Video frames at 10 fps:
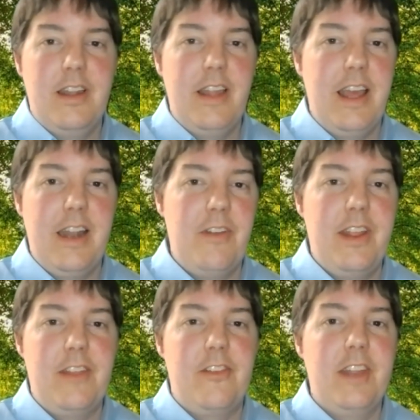that
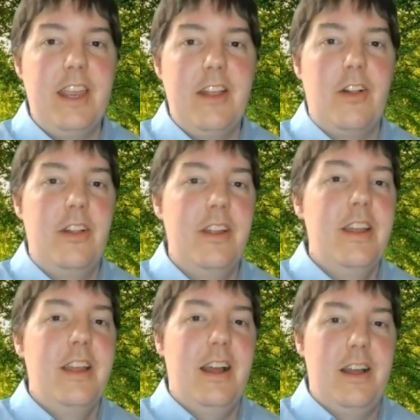everything's legal
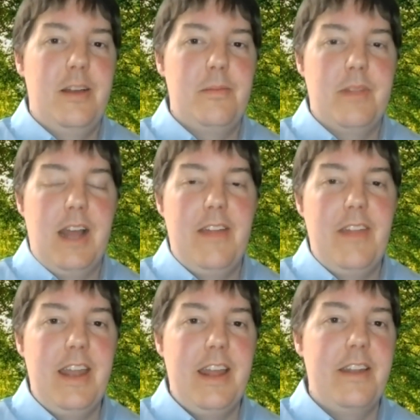on
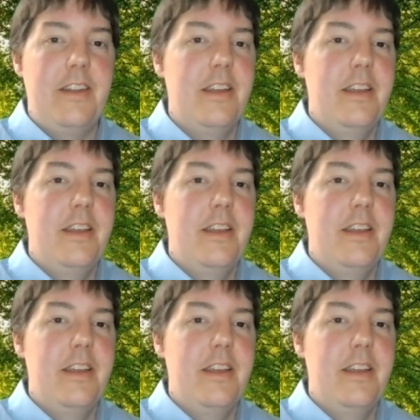that end.